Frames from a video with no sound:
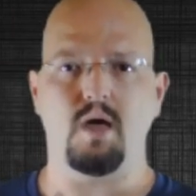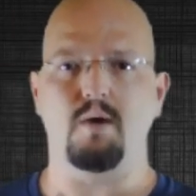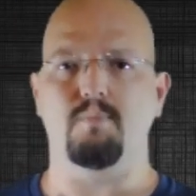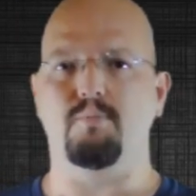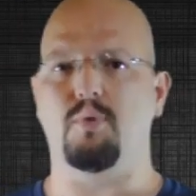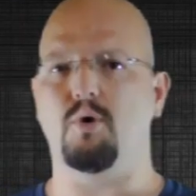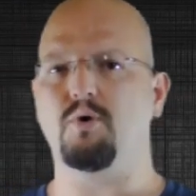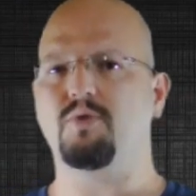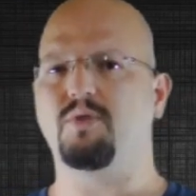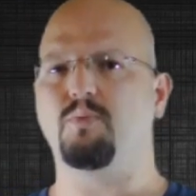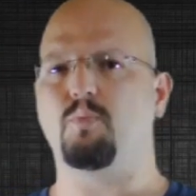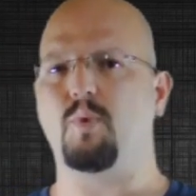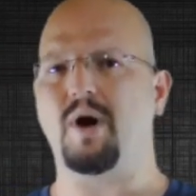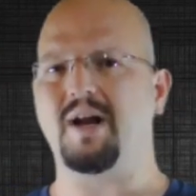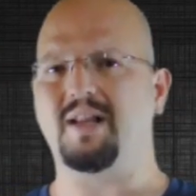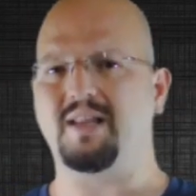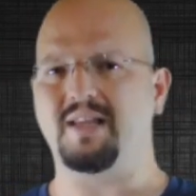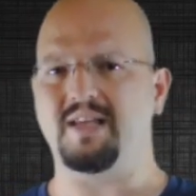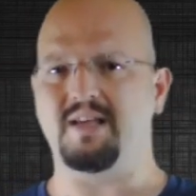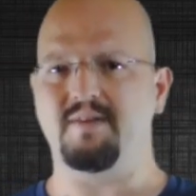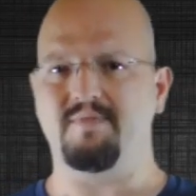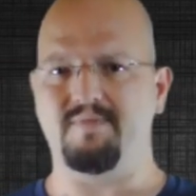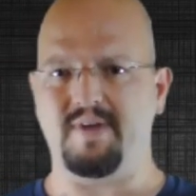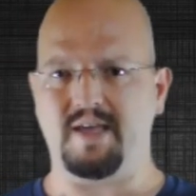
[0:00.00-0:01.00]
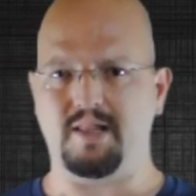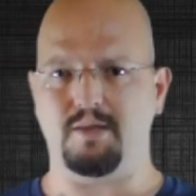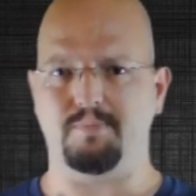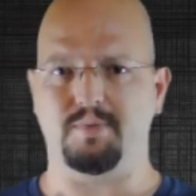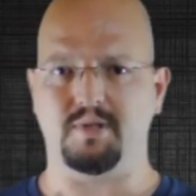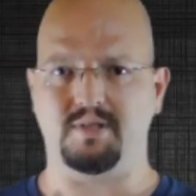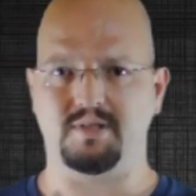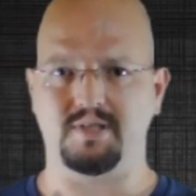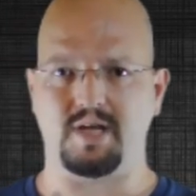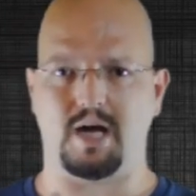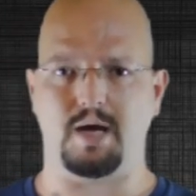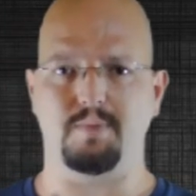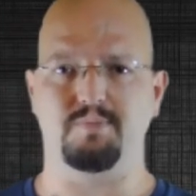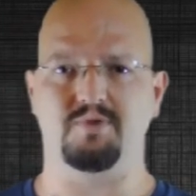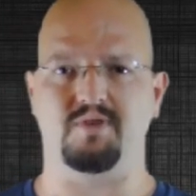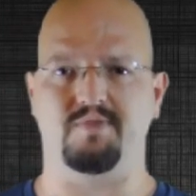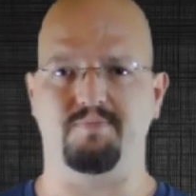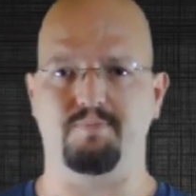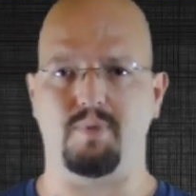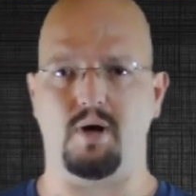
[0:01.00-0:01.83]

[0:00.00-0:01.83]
Both readily available types of